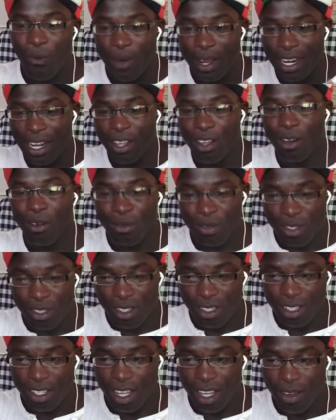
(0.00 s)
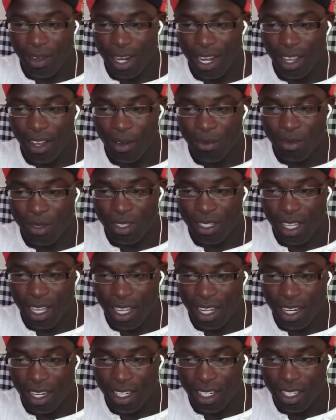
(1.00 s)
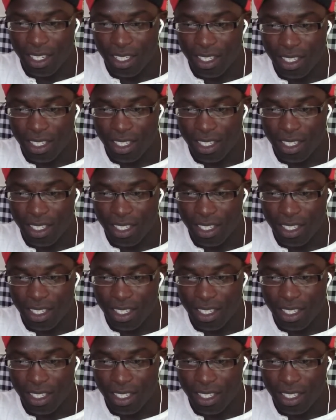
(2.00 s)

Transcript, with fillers: when I come to when I come to Thailand.